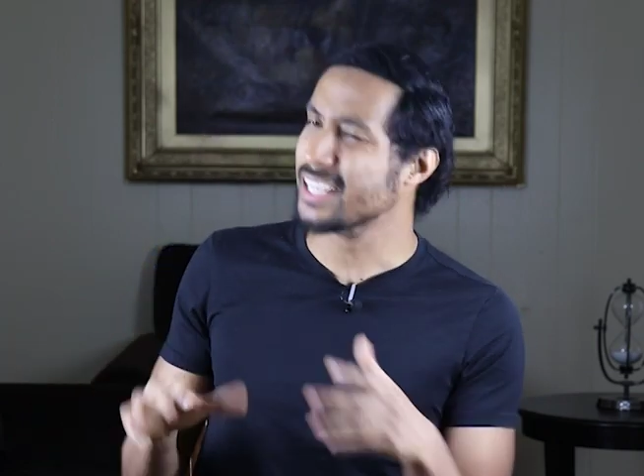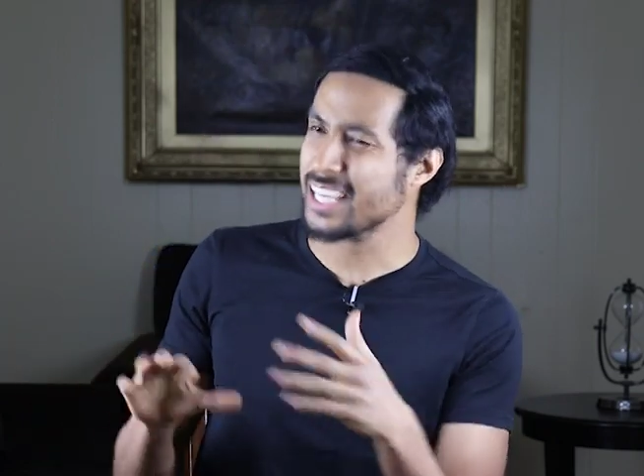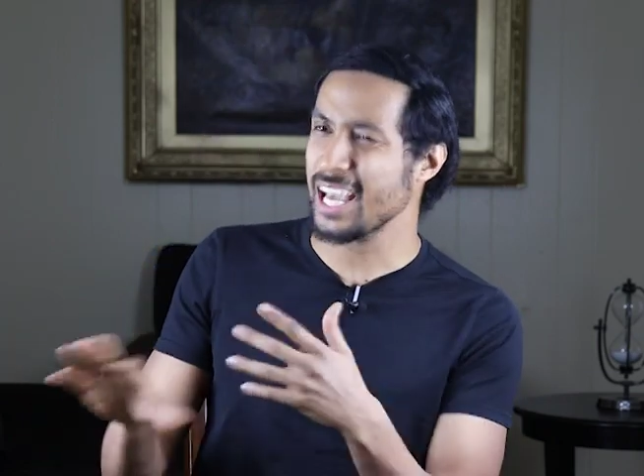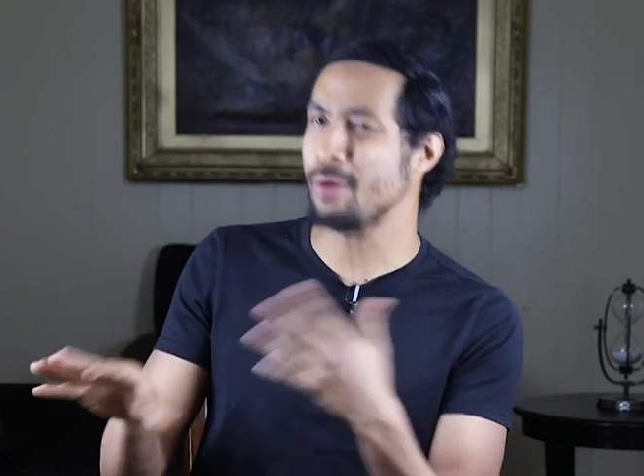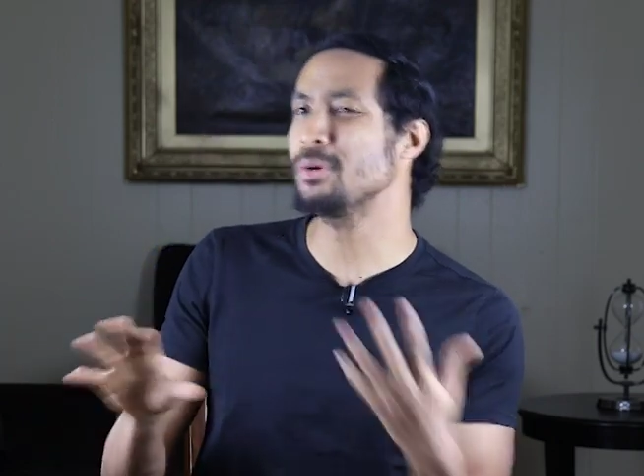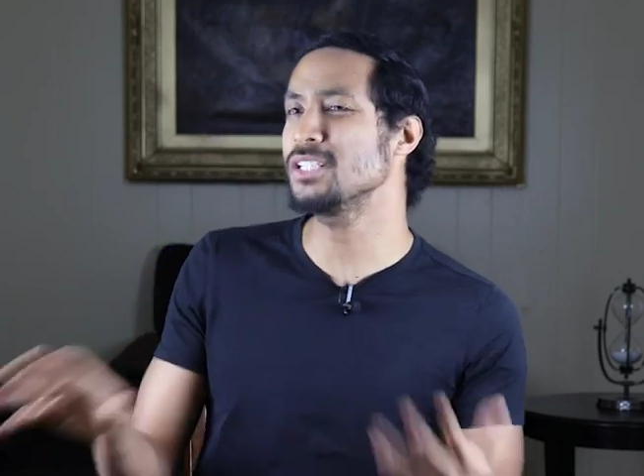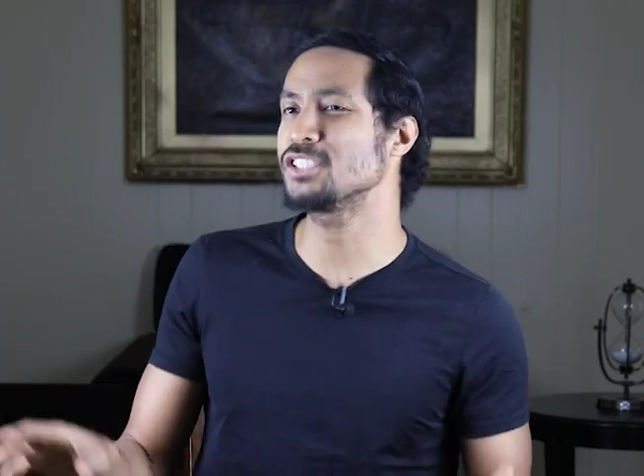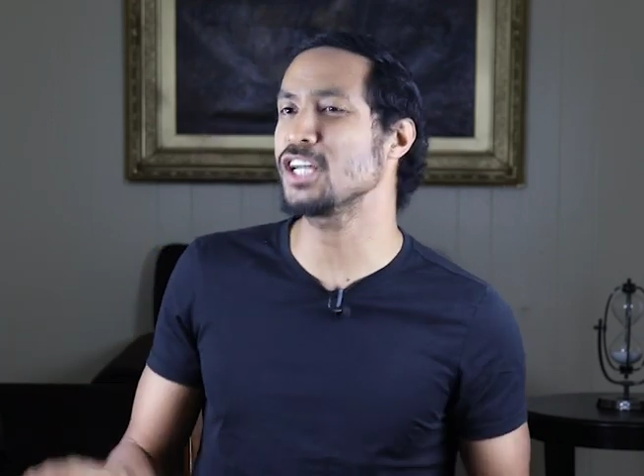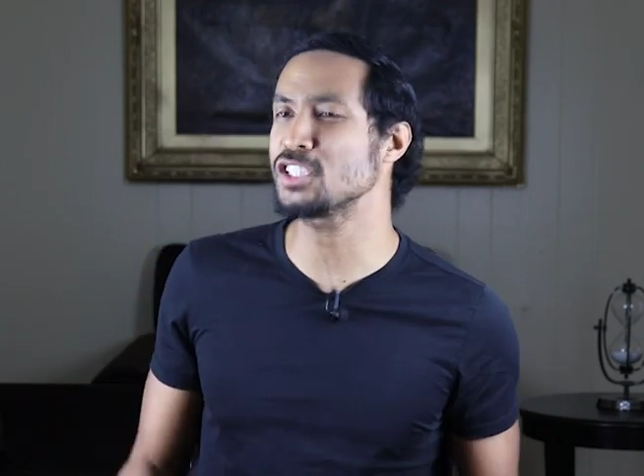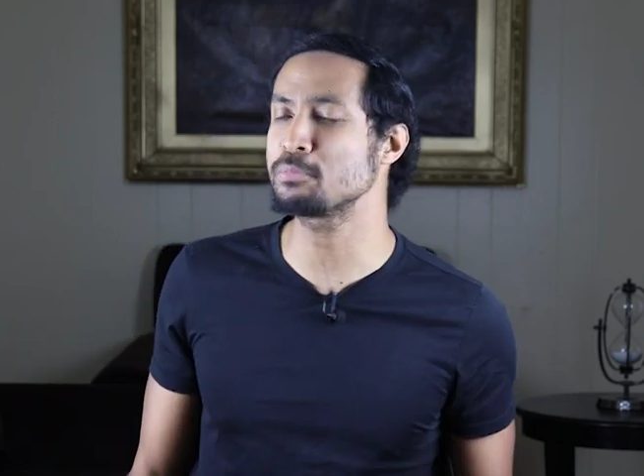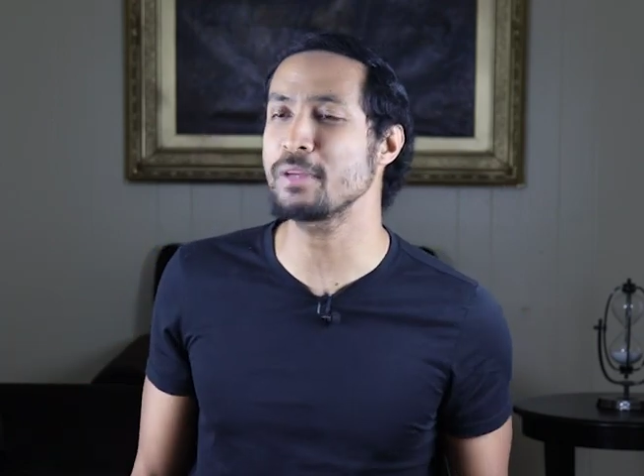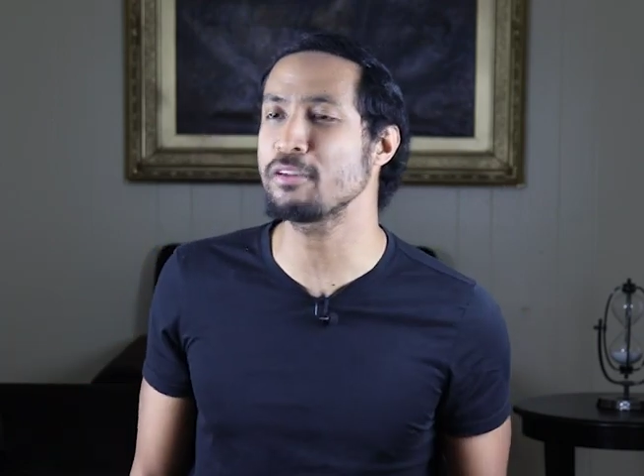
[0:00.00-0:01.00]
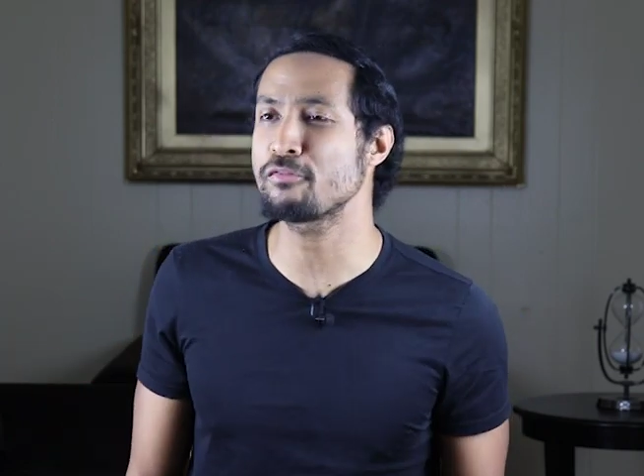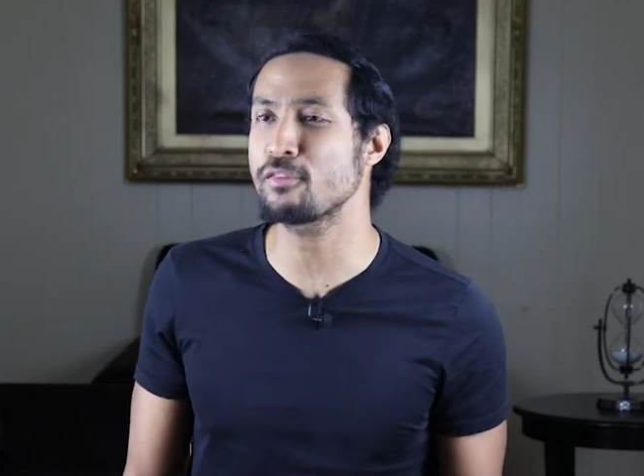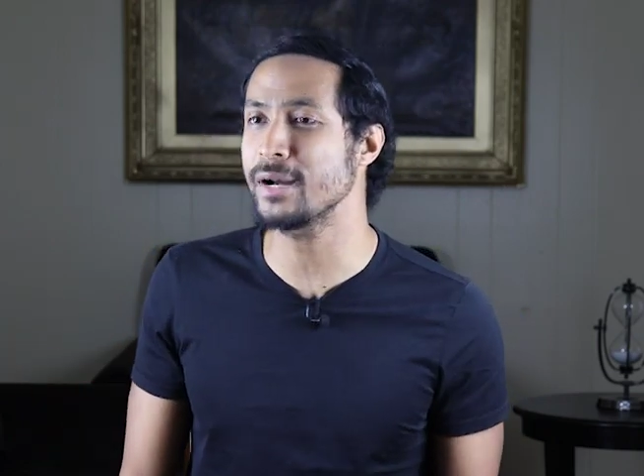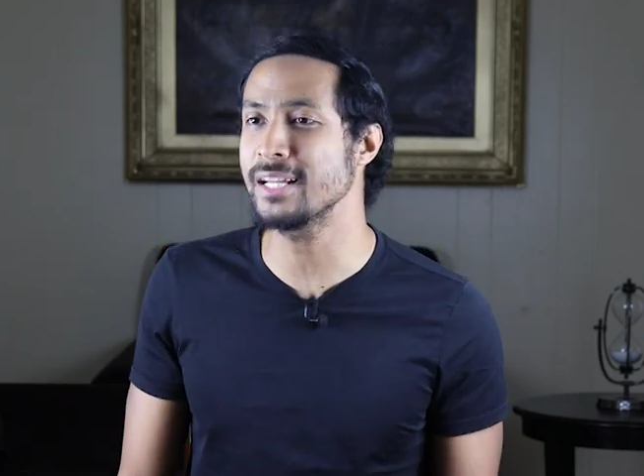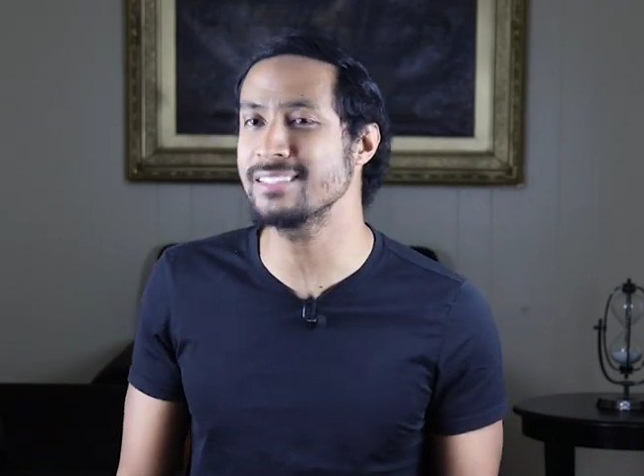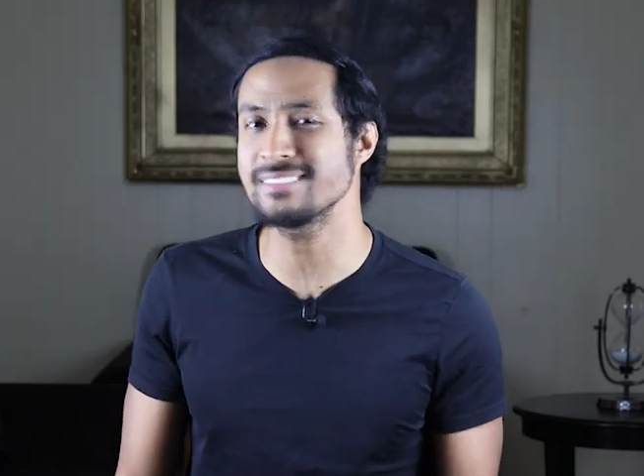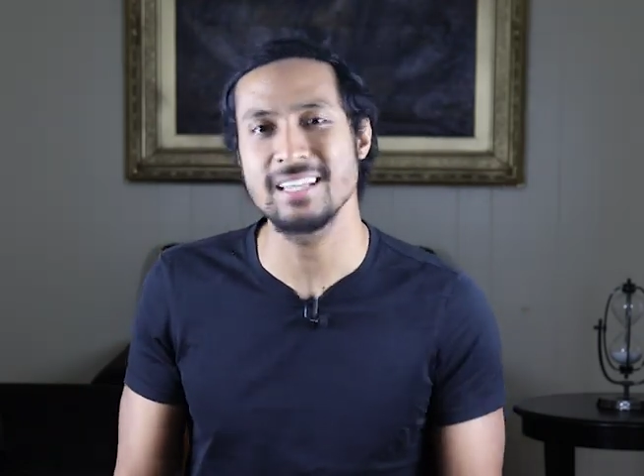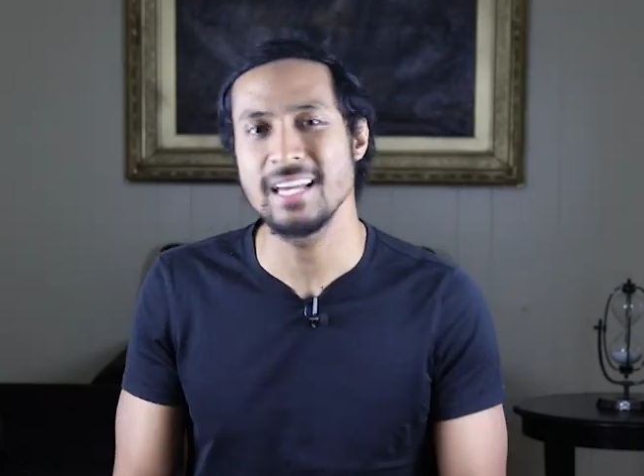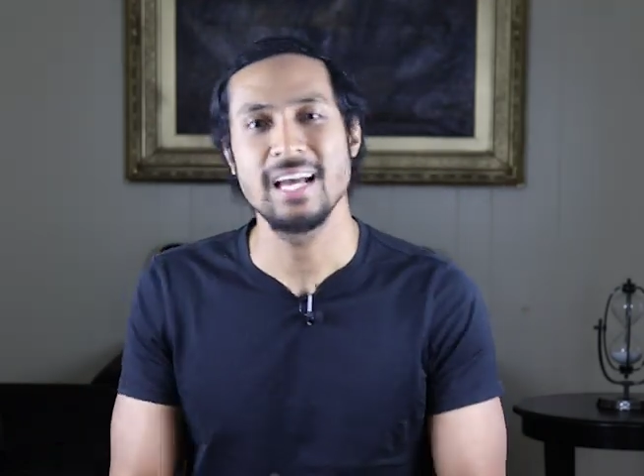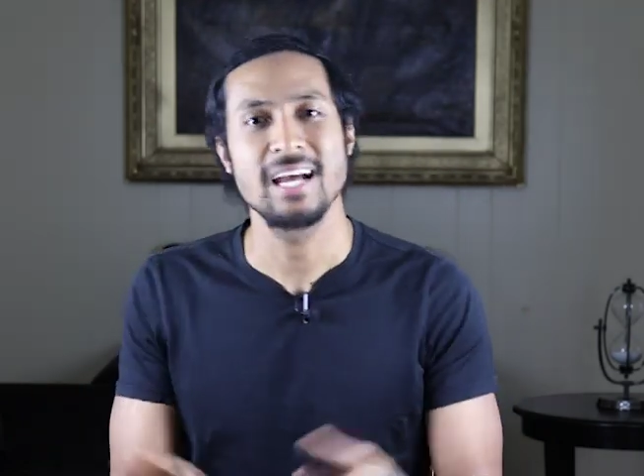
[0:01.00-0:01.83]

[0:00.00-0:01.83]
Can't we just be friends?